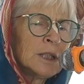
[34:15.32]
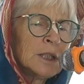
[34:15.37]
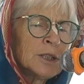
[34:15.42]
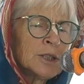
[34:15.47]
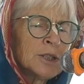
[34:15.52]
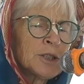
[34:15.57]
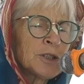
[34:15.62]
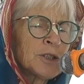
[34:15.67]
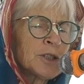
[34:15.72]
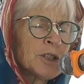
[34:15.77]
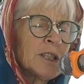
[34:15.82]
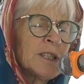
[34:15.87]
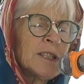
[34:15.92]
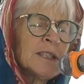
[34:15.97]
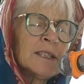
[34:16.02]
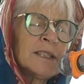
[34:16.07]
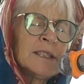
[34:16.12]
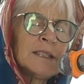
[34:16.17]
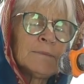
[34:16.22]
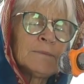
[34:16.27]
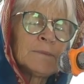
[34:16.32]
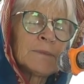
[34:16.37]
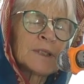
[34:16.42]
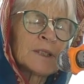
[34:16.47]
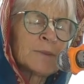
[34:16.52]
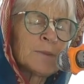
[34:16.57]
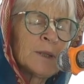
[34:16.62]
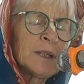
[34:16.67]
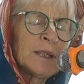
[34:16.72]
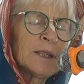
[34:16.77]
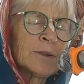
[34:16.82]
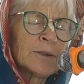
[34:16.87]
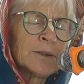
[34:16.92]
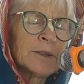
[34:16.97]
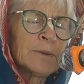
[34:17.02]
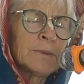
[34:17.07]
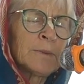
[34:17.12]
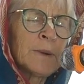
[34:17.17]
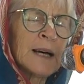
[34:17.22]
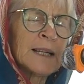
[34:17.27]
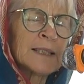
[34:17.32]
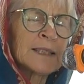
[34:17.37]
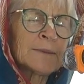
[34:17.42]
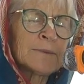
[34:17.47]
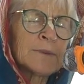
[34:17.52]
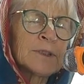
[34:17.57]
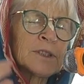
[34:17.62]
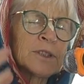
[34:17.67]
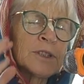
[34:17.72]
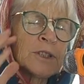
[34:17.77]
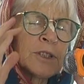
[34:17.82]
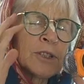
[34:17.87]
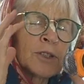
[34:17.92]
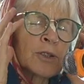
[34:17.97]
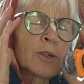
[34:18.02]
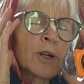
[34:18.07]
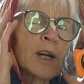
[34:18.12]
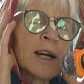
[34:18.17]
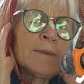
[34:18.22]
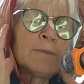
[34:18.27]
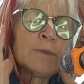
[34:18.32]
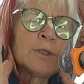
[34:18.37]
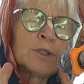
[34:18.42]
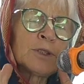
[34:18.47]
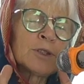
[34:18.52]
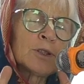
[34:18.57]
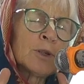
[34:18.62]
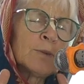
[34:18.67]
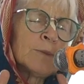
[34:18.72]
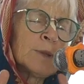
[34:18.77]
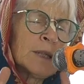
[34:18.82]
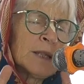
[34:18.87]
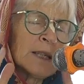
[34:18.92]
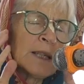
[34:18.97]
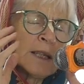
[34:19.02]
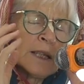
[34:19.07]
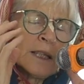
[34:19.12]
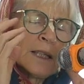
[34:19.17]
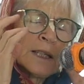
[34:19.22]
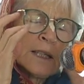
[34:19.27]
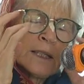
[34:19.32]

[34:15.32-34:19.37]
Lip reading: just to hear him speak on the pastimes, it's described that so many,